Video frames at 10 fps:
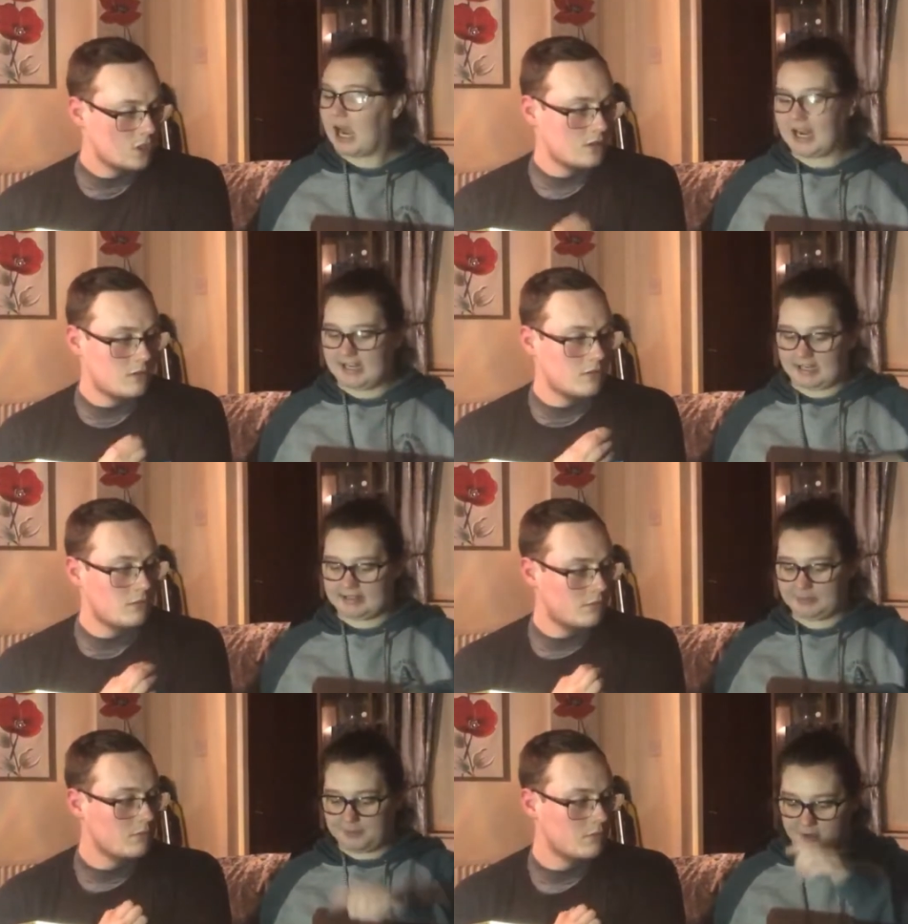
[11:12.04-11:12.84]
Speaker 1: I like
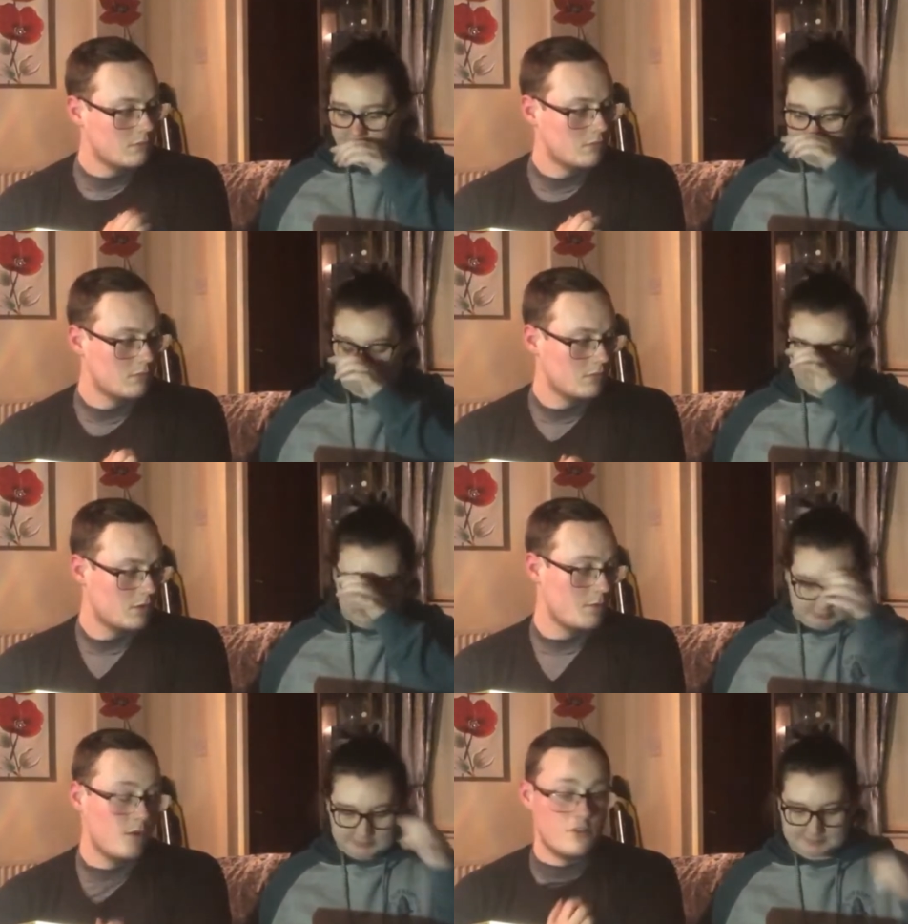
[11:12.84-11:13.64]
the pot.
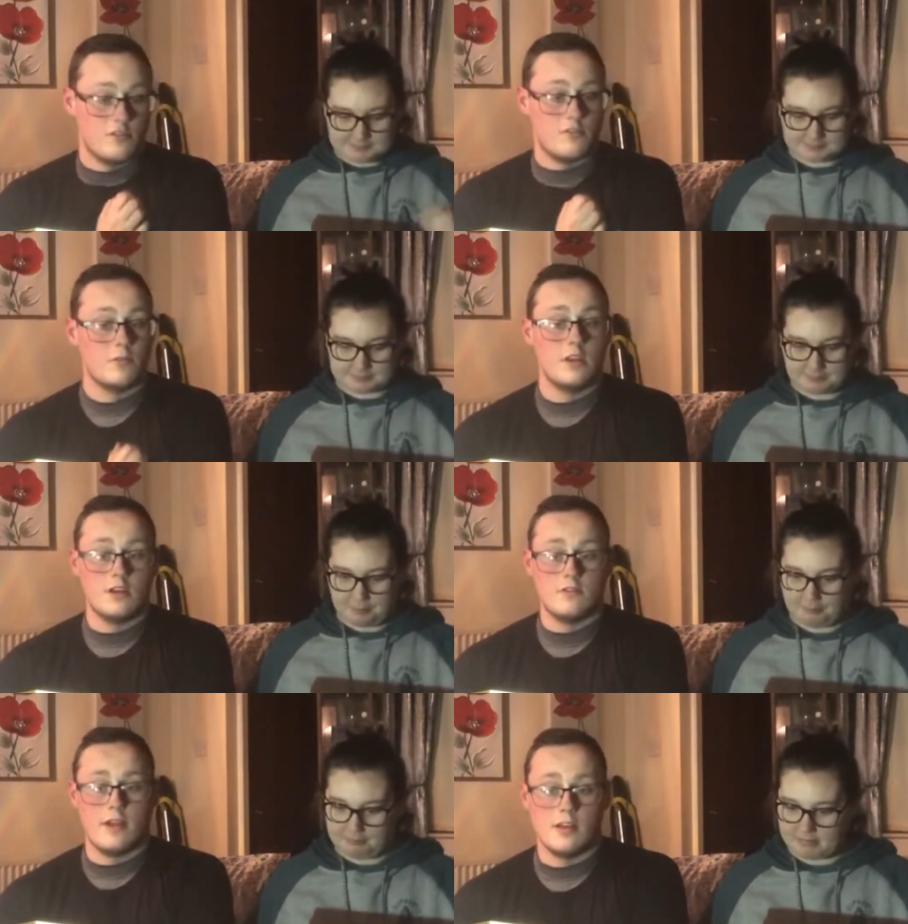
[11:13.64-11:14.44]
Speaker 2: To be honest, it's really
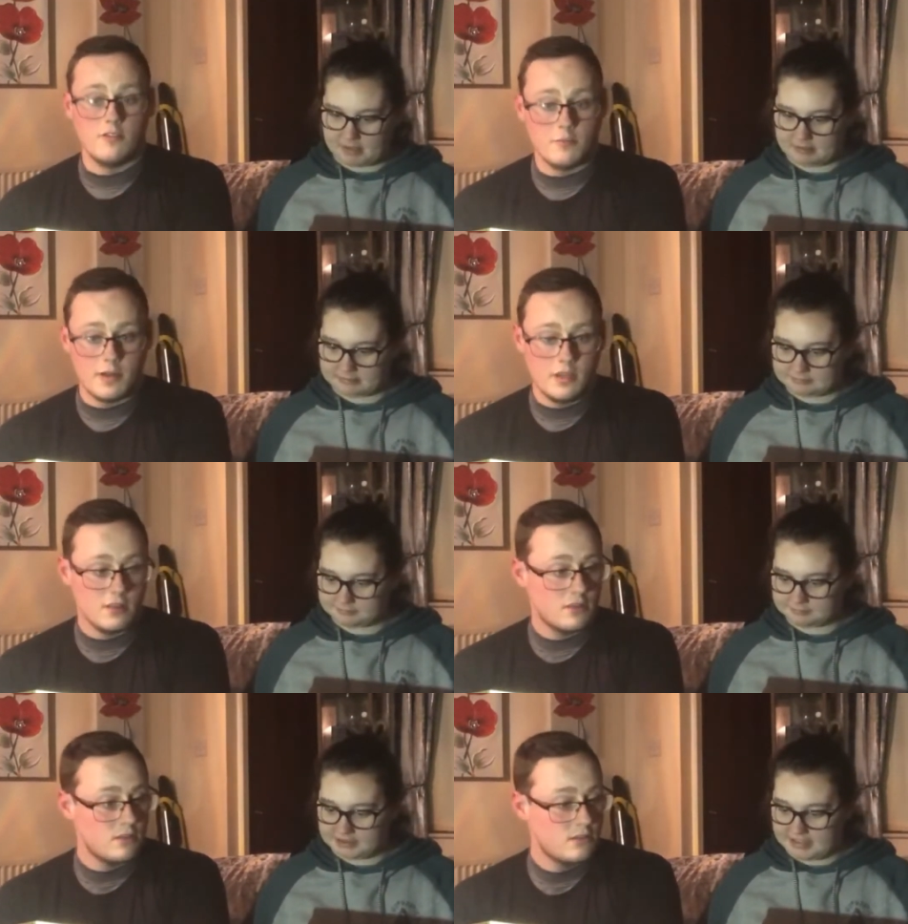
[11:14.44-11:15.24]
good value for money.
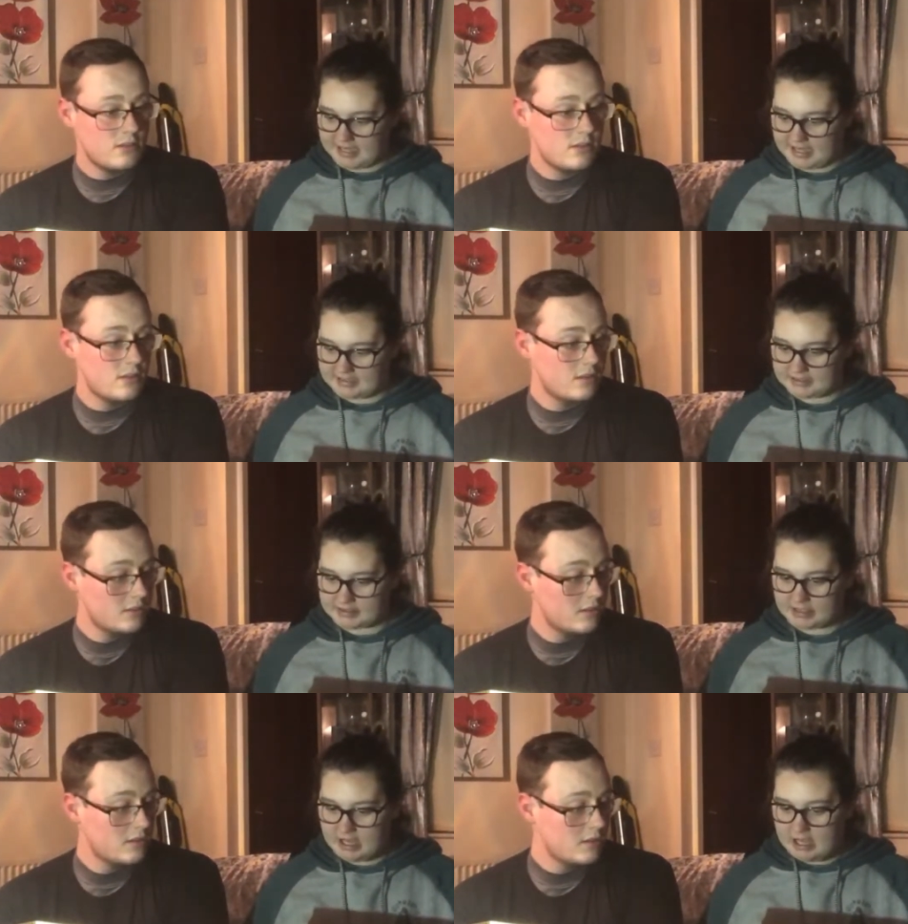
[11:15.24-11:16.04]

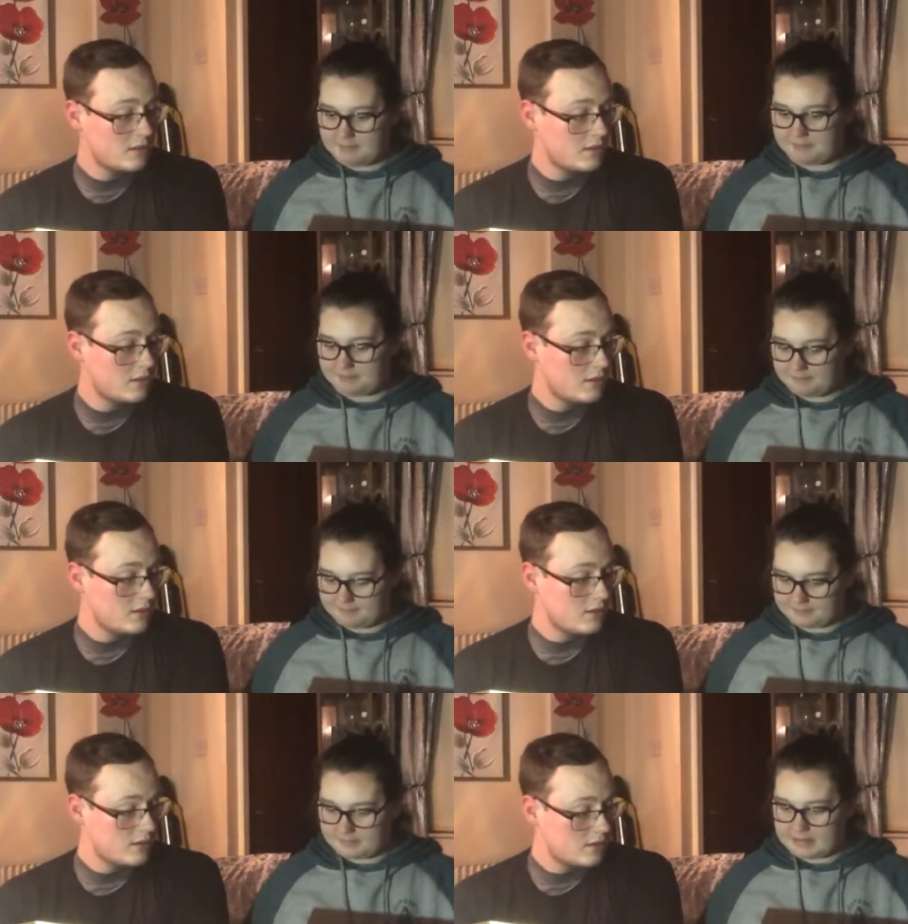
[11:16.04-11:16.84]
Speaker 1: Yes.
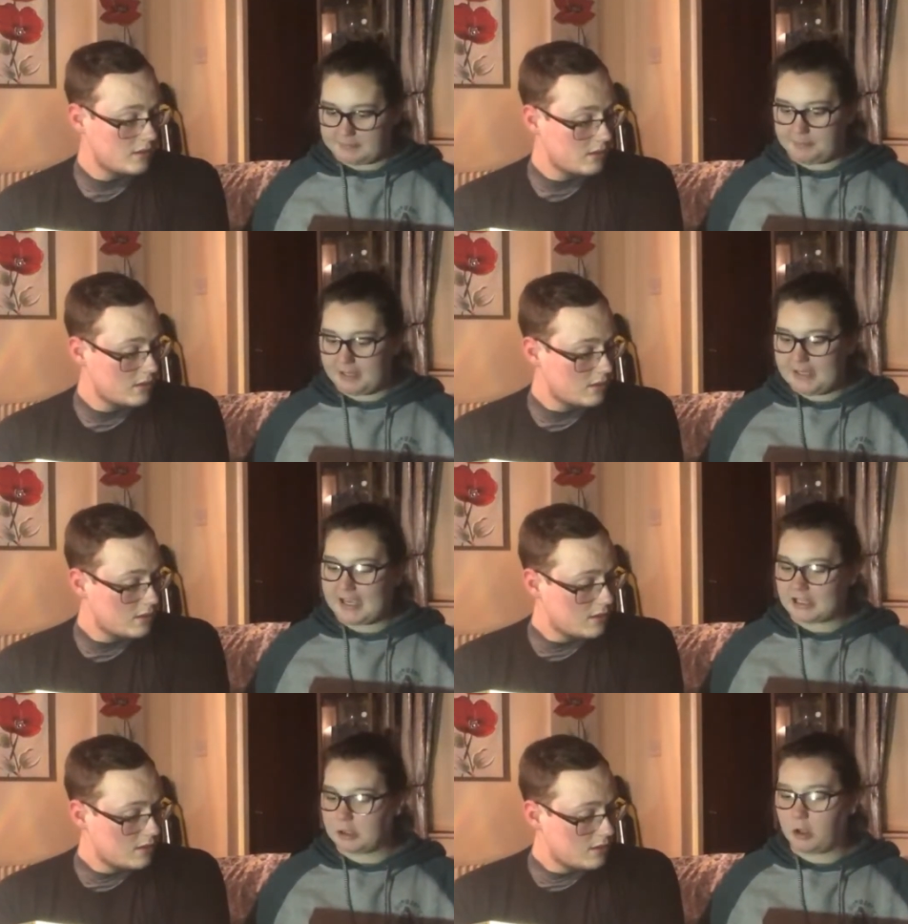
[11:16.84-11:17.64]
The plate,
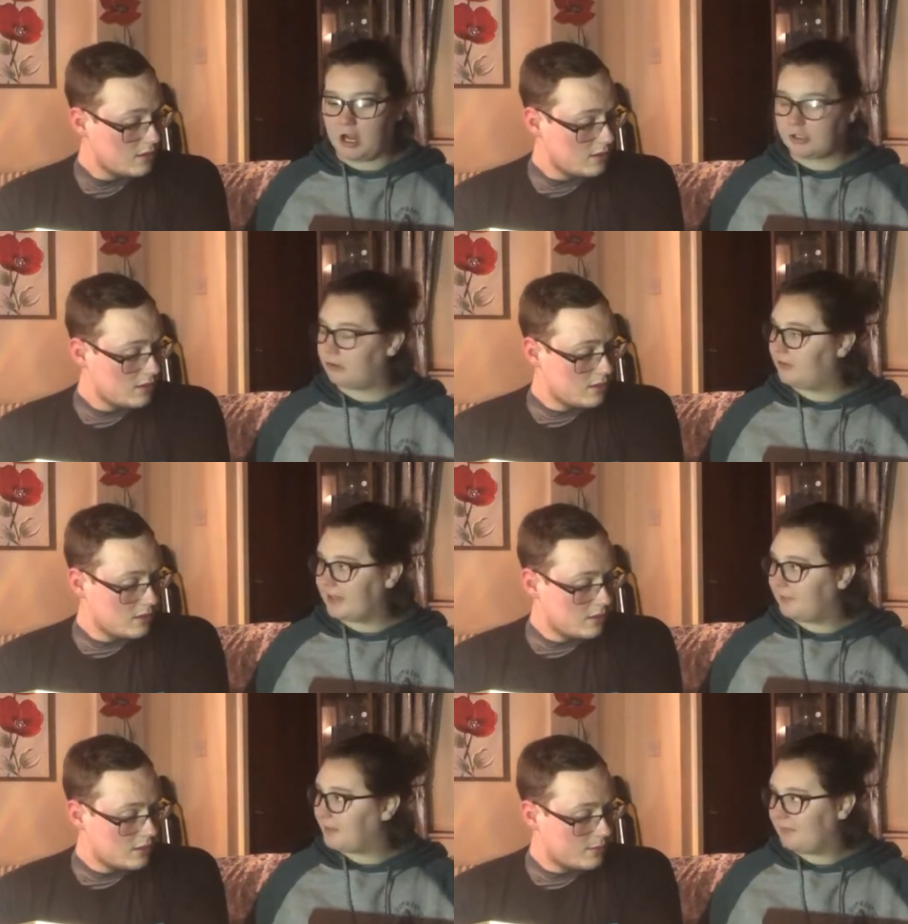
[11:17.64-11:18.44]
I don't think
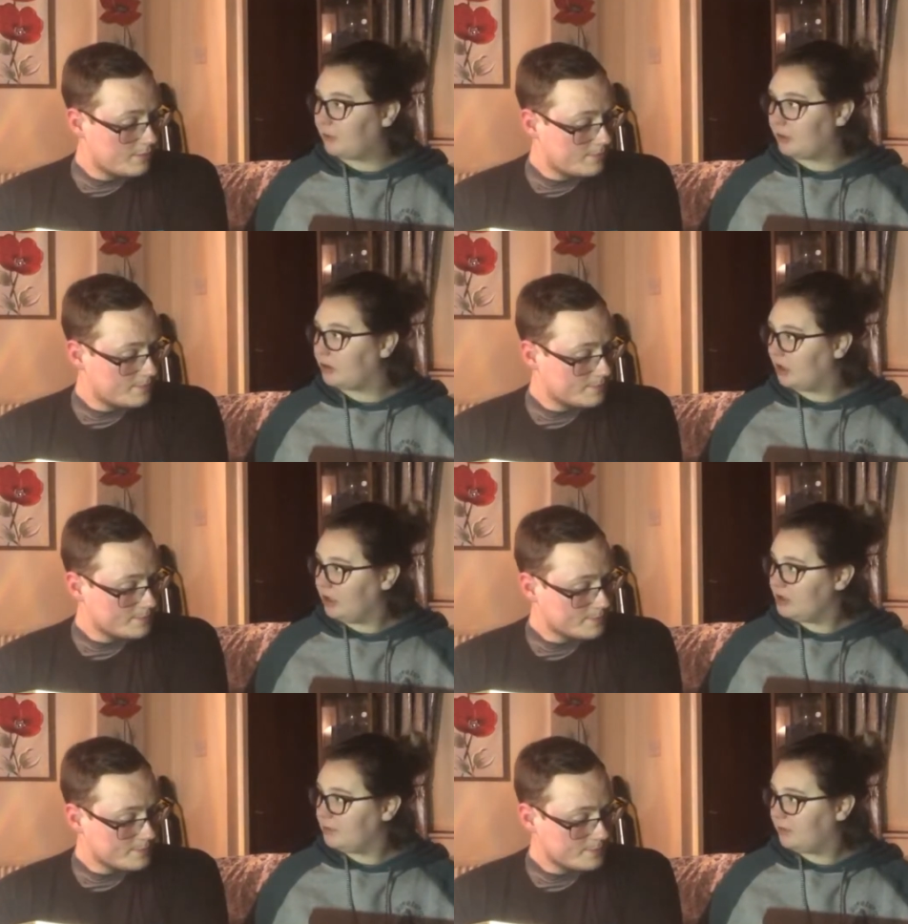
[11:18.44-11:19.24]
I'm ever going to touch